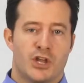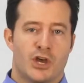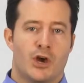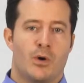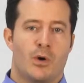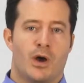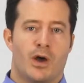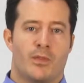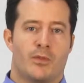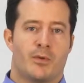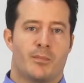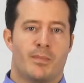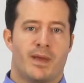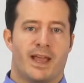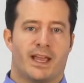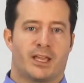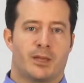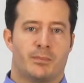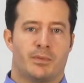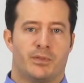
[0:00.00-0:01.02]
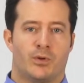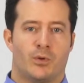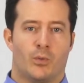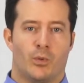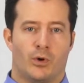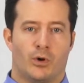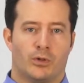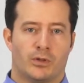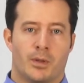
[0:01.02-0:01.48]
no other backup in the
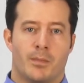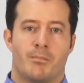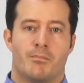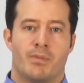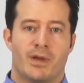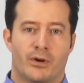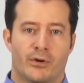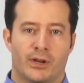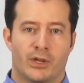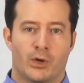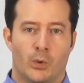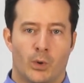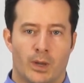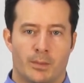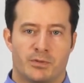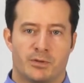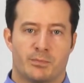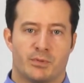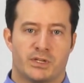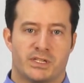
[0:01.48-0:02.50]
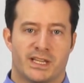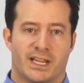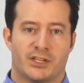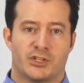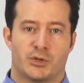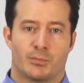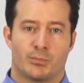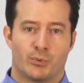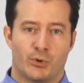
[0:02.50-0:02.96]
world better equipped to
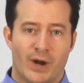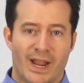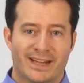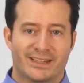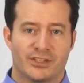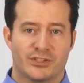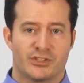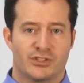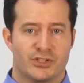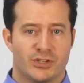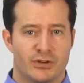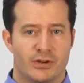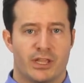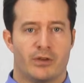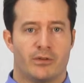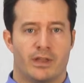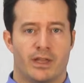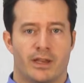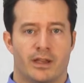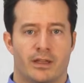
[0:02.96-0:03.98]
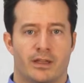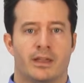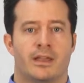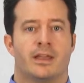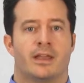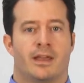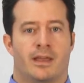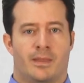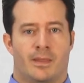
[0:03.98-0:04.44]
protect your PracticeStudio data
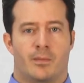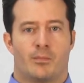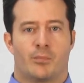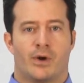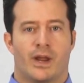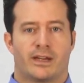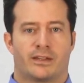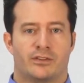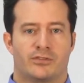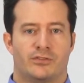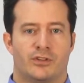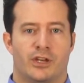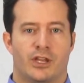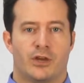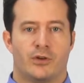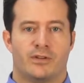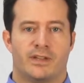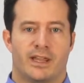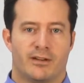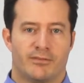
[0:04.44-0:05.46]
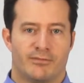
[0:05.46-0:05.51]
than PracticeStudio